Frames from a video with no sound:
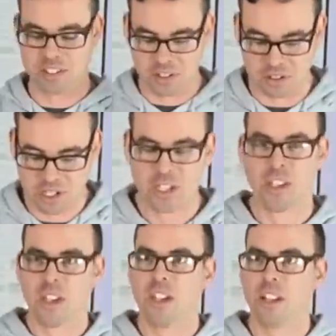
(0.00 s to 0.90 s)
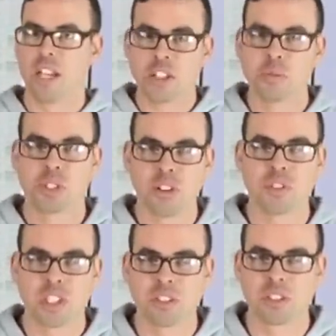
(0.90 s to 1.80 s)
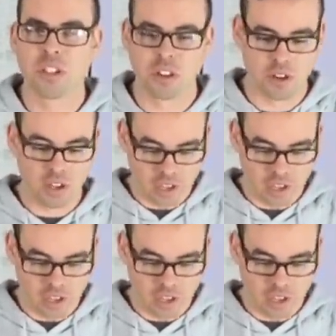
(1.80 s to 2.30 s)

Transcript: So that's some stuff to consider